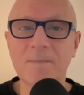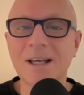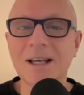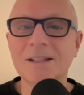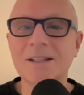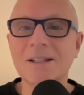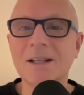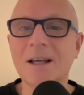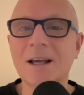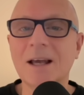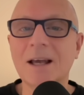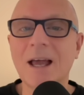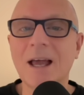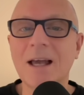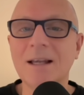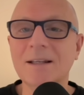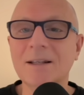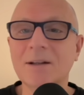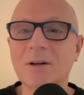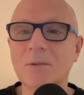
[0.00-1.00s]
Tesla
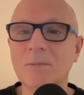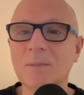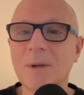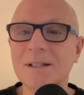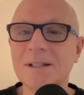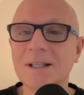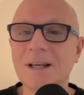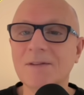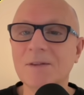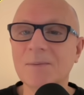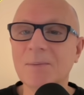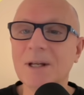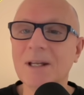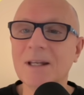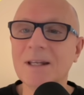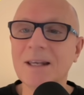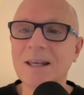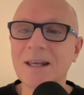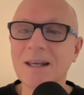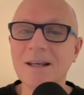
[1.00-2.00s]
and Elon Musk have
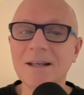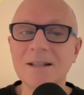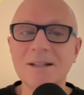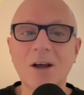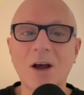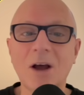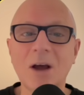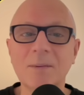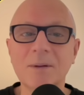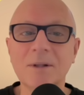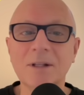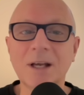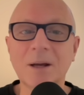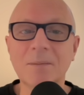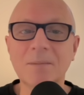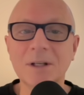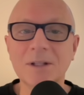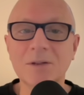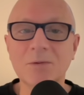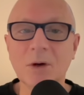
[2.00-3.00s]
spent years hyping the
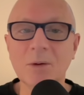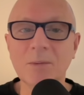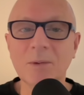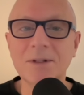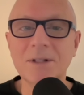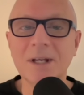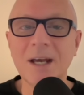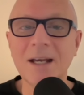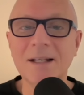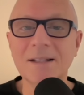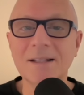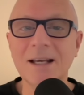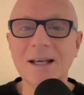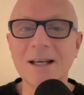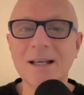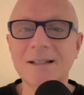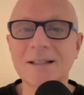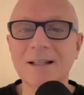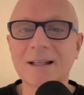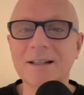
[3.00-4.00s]
company's
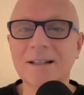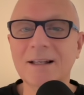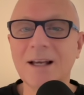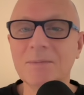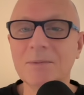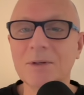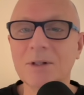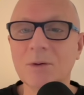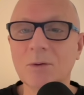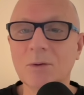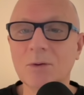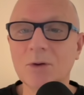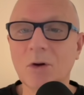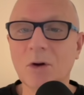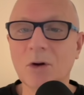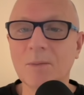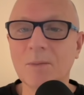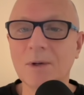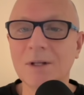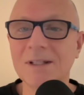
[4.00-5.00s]
robotaxis leading up to the
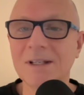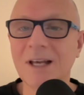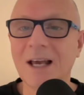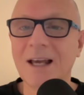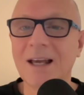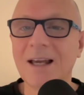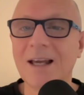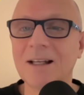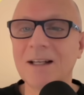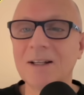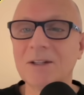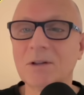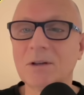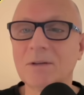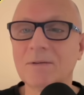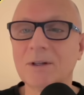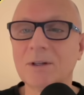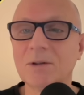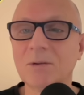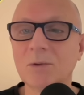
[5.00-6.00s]
autonomous
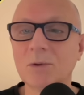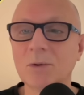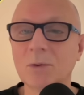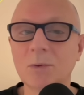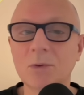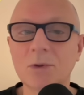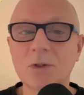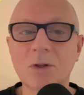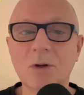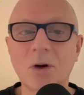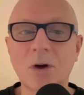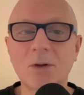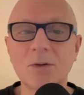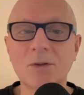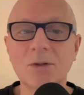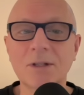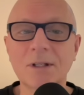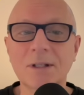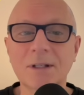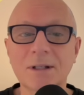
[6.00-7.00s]
electric vehicles launch in
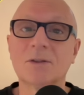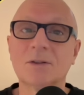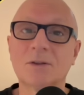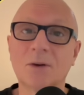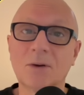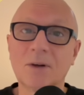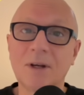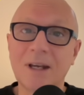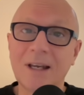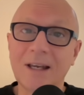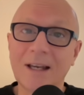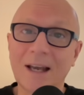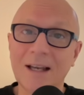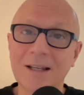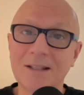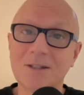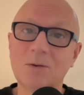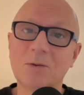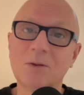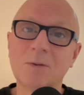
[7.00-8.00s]
Austin. So he
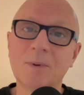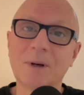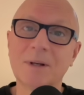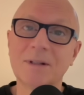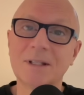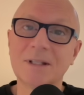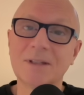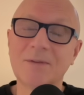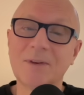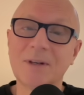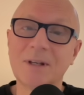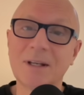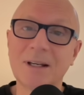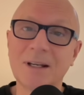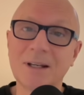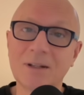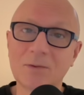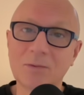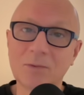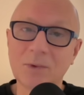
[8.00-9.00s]
has talked about this for
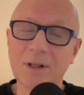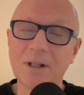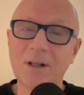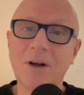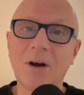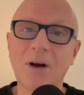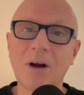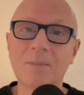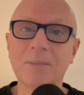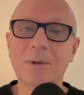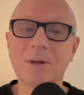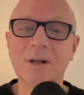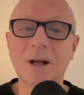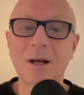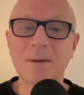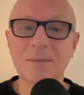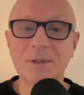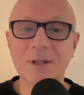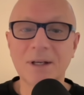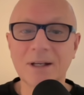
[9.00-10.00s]
years, really hyping it
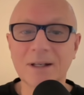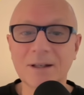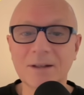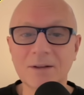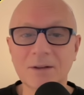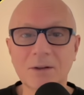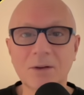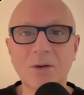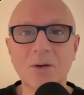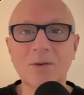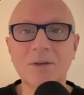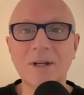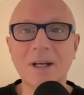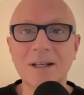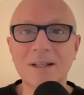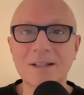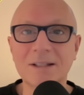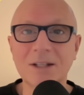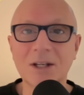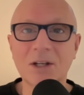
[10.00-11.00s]
up, saying, you know,
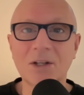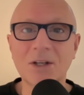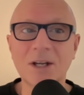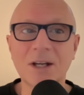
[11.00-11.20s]
next